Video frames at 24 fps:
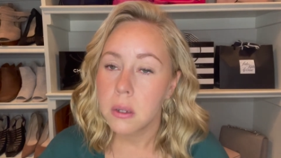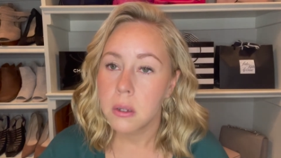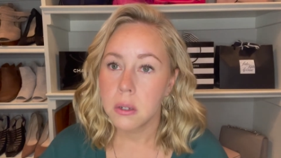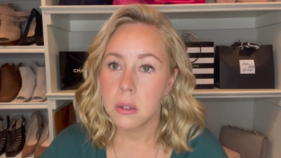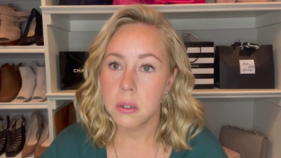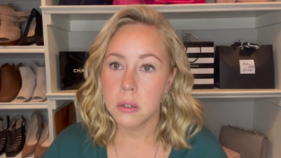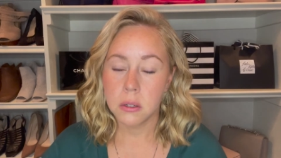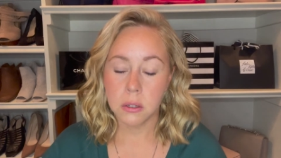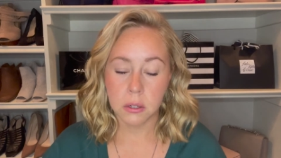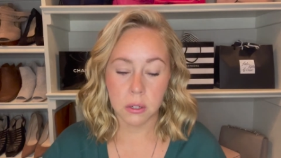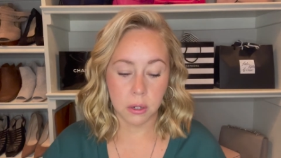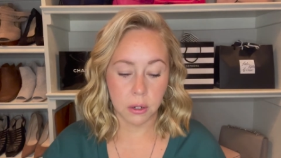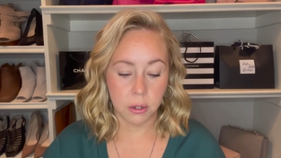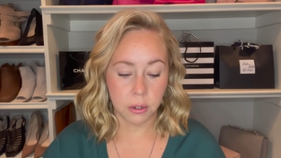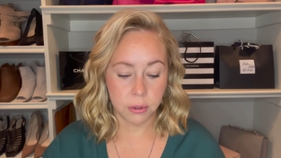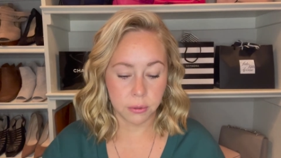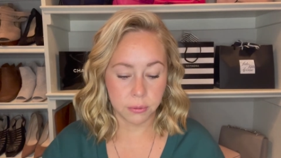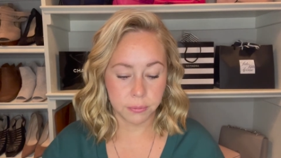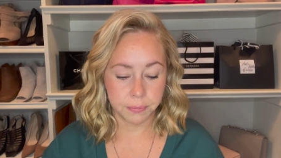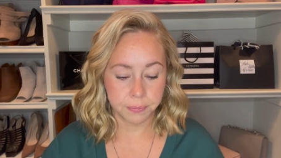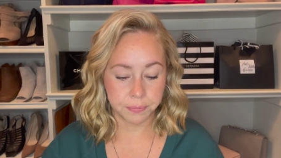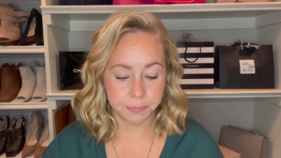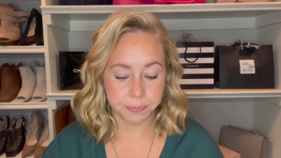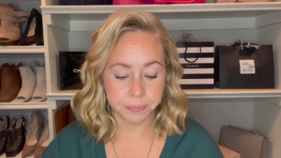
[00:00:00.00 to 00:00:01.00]

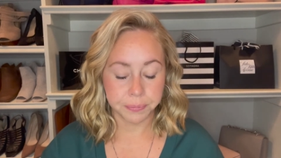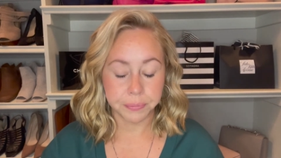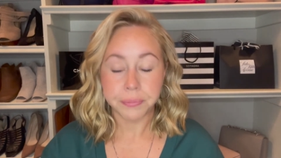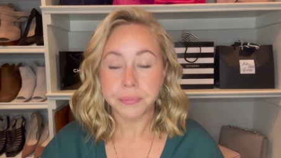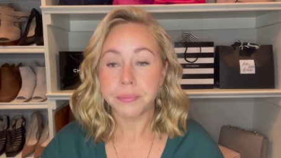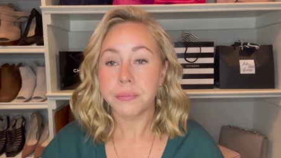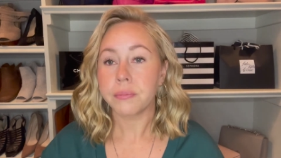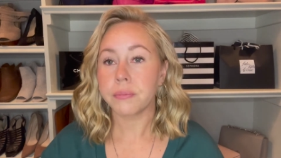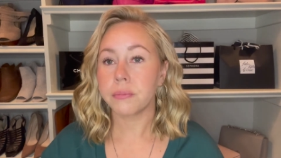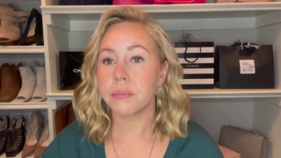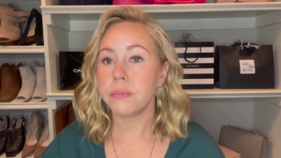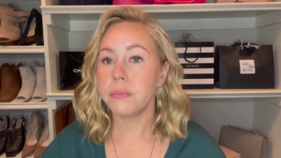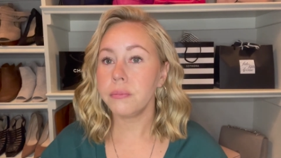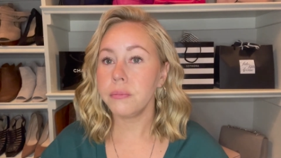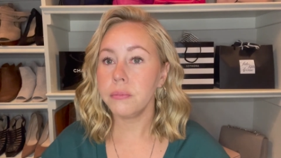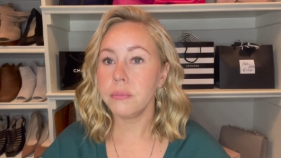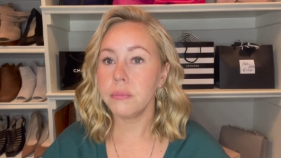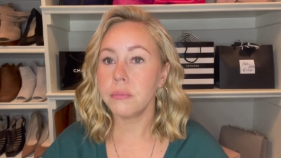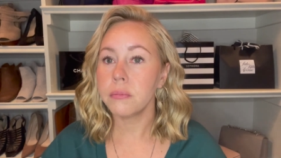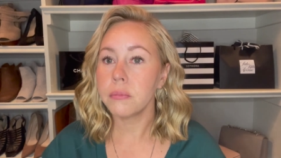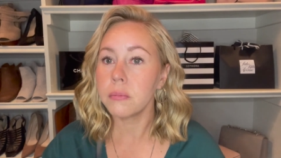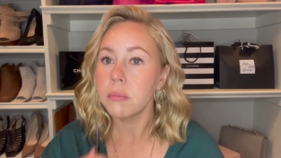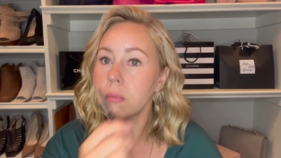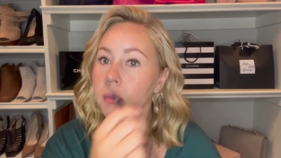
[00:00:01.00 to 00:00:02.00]
So
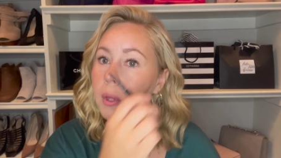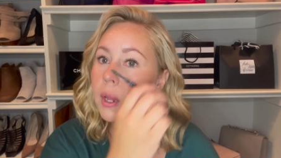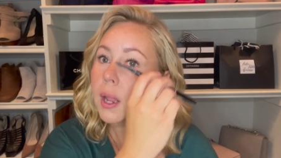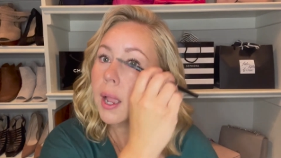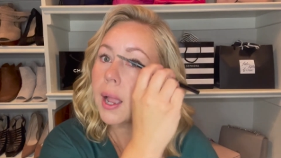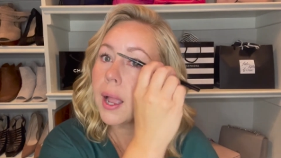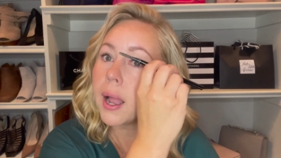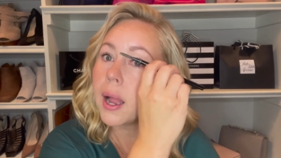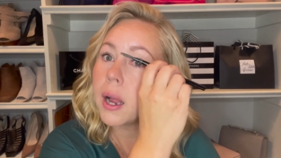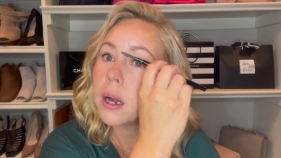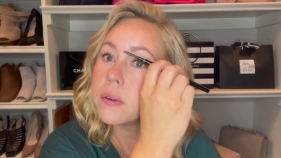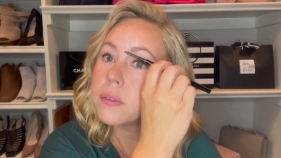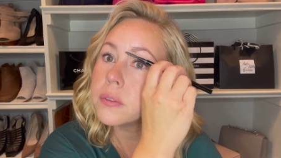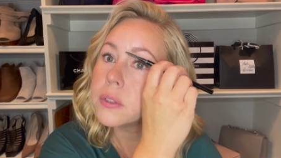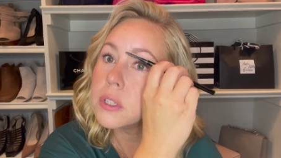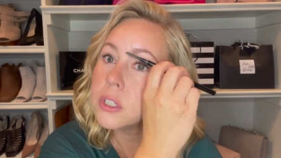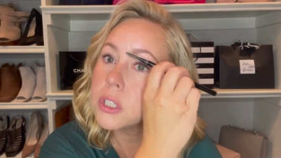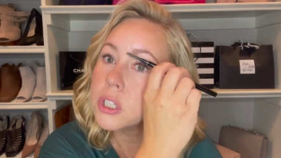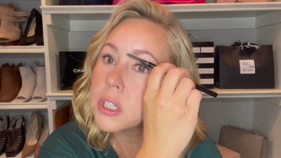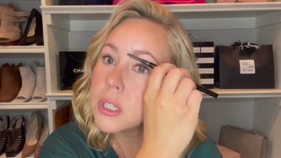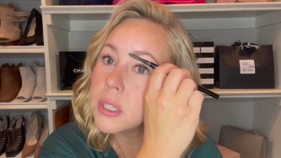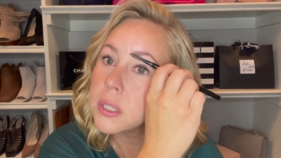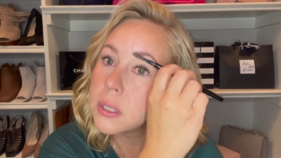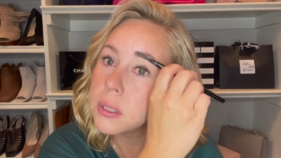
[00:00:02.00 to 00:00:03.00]
I have to
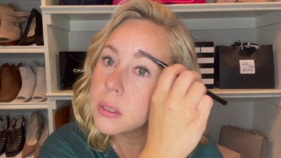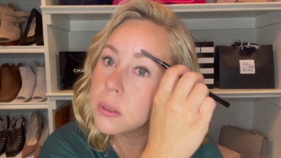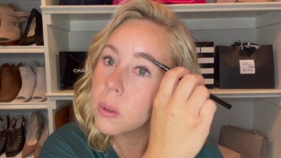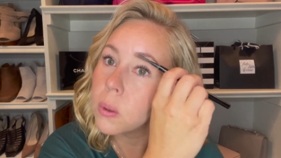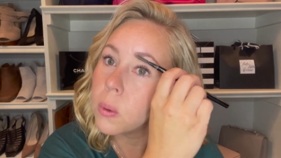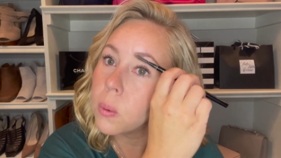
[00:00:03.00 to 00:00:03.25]
just